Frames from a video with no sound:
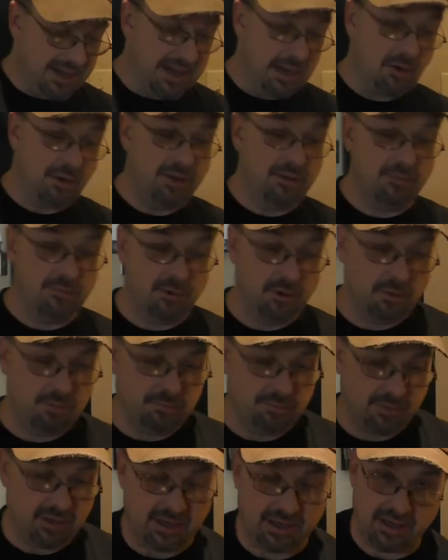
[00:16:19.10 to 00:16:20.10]
now in the
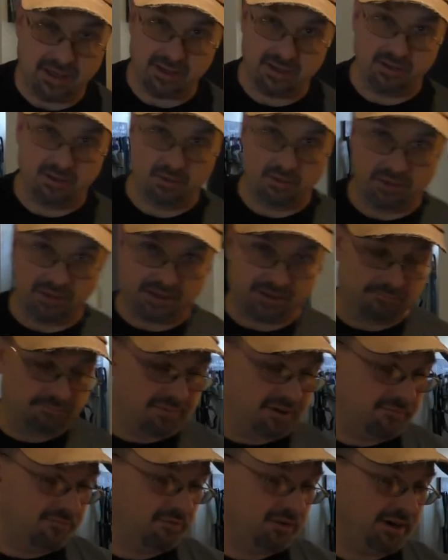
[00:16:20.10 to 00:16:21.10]
room, you know, like a
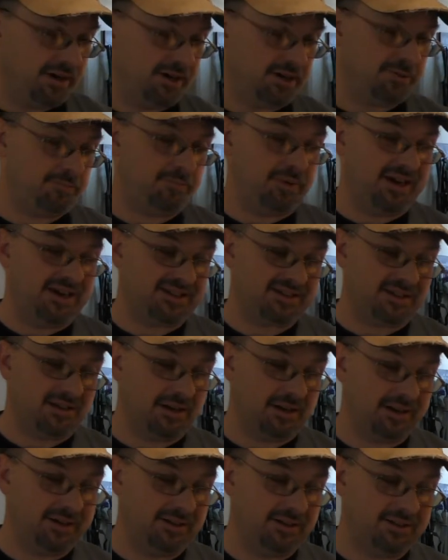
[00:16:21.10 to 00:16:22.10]
mid-range
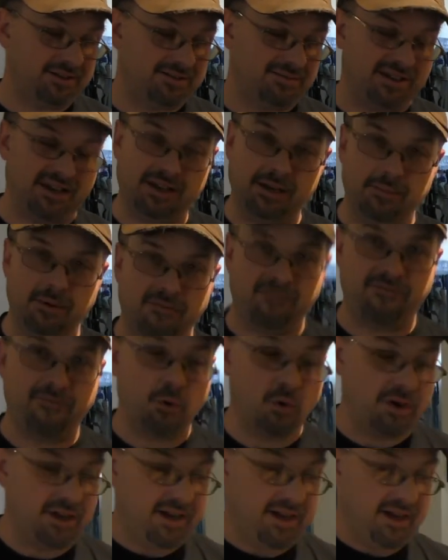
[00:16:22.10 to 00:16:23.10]
baseline, it's hitting about
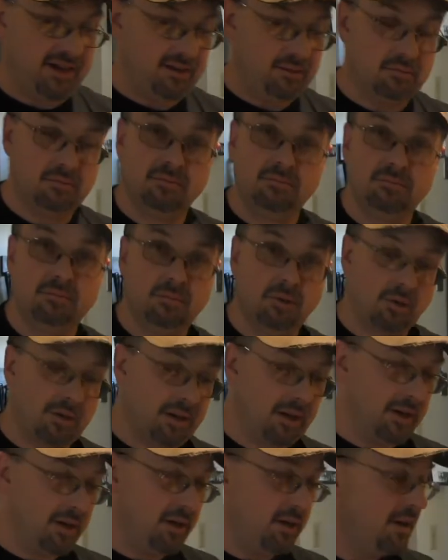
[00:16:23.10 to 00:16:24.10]
48,
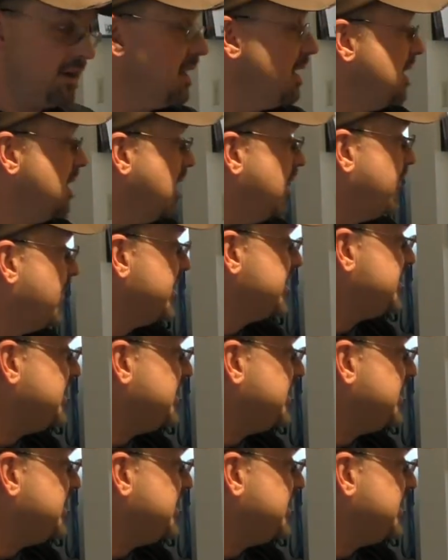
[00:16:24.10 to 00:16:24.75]
okay? If I